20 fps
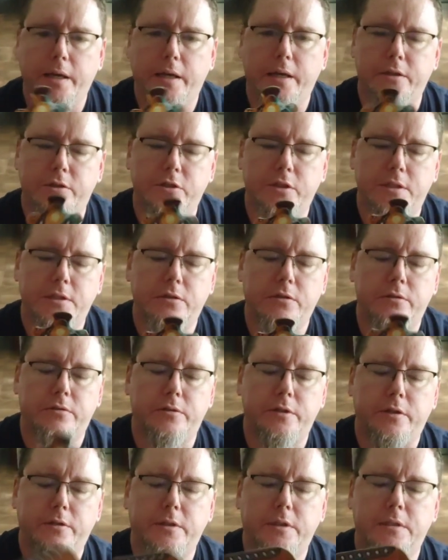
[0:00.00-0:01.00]
And just you'll
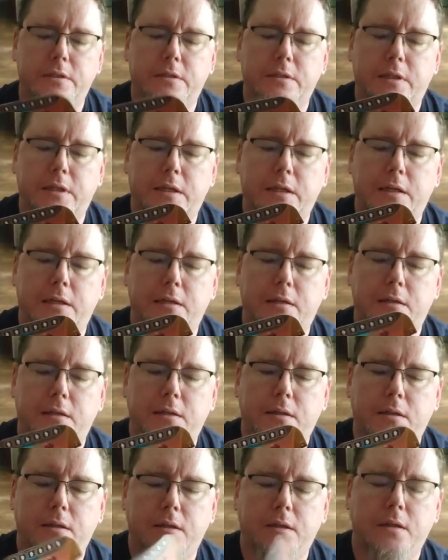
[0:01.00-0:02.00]
notice
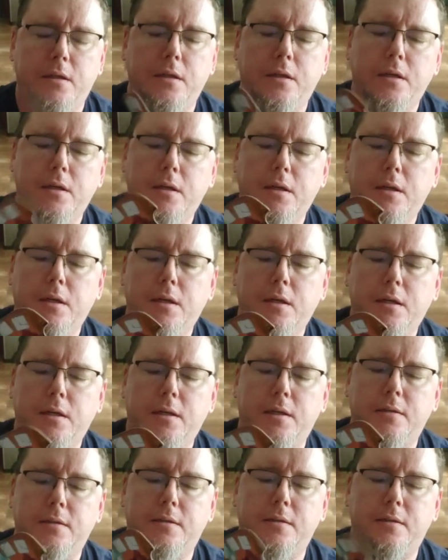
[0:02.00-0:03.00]

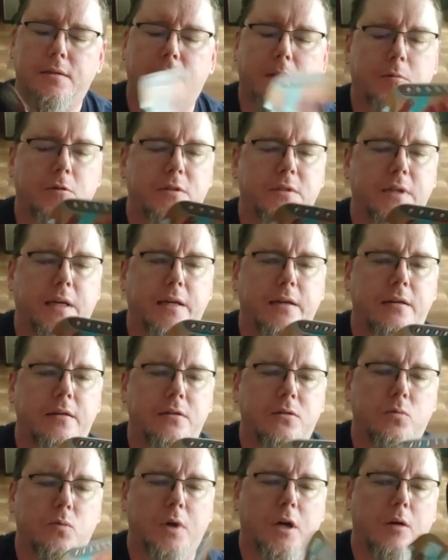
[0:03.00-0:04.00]
this is double-sided
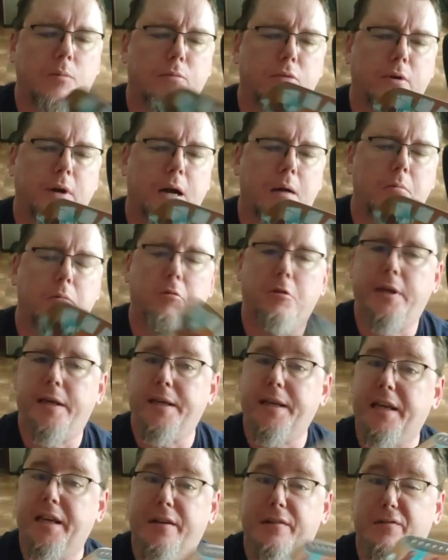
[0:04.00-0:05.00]
as well, probably
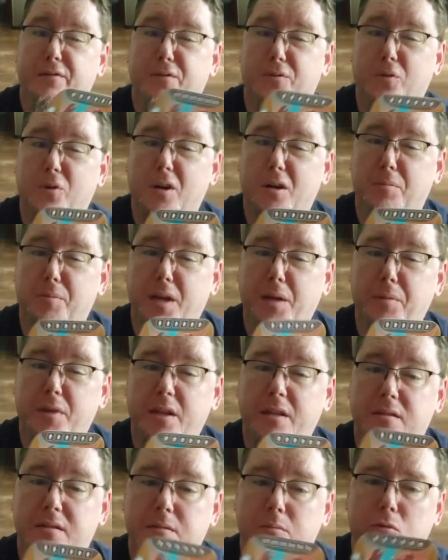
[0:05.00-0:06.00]
again for
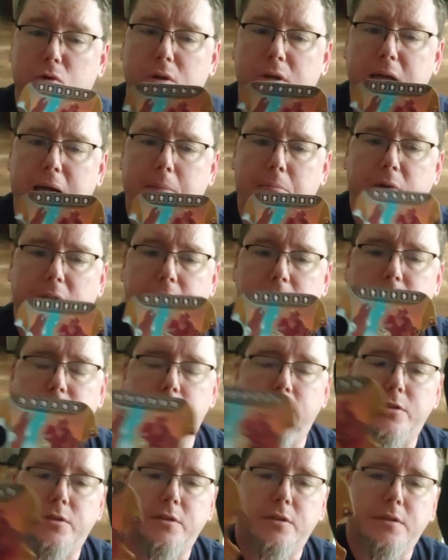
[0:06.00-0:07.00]
maybe some more complex
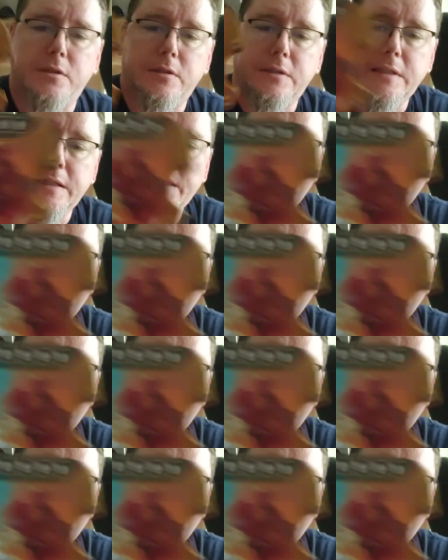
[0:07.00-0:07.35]
versions of